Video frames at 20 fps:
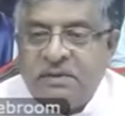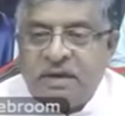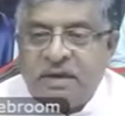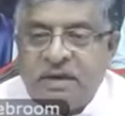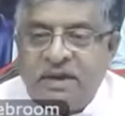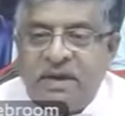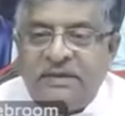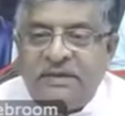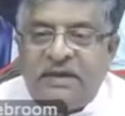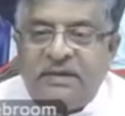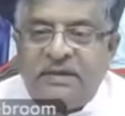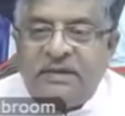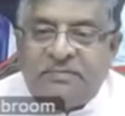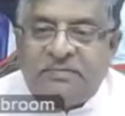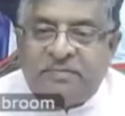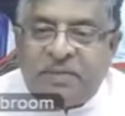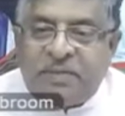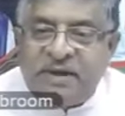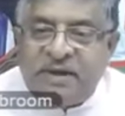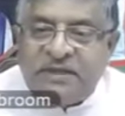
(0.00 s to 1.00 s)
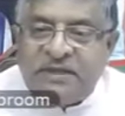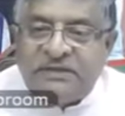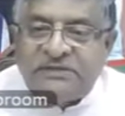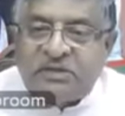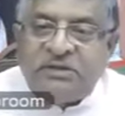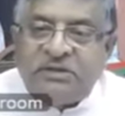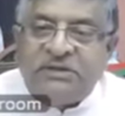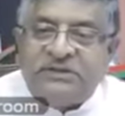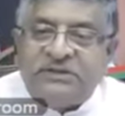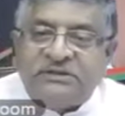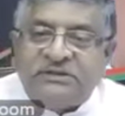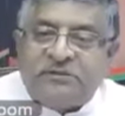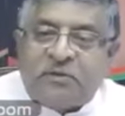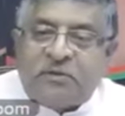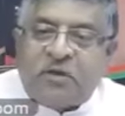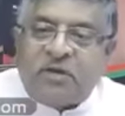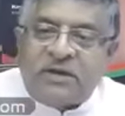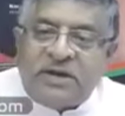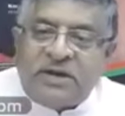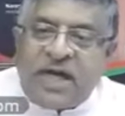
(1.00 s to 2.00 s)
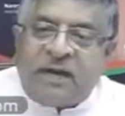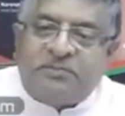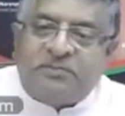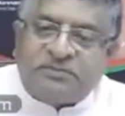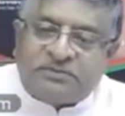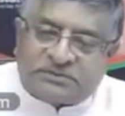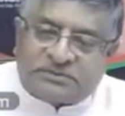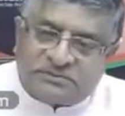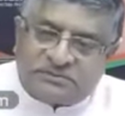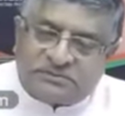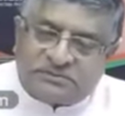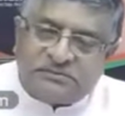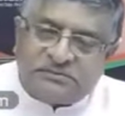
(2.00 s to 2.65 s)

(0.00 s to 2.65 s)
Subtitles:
Let the dependence on these foreign apps